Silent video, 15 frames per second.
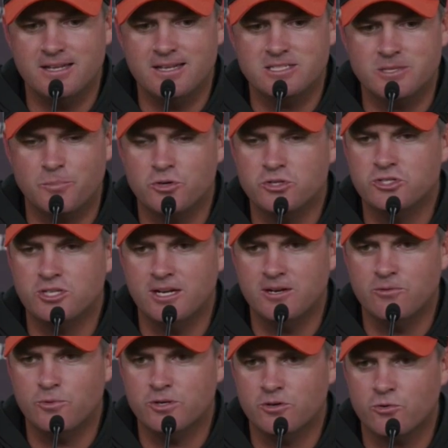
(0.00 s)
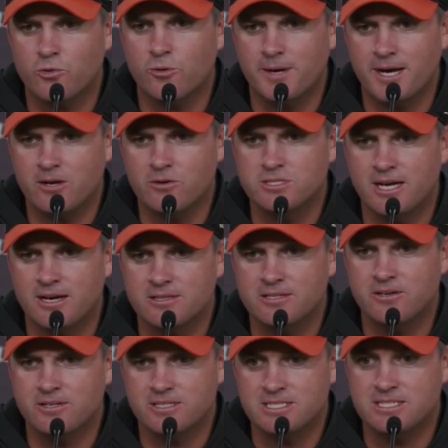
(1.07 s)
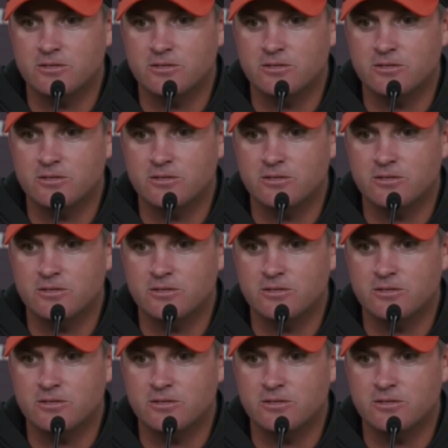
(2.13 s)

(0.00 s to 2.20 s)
it's appreciated when your quarterback goes out there and is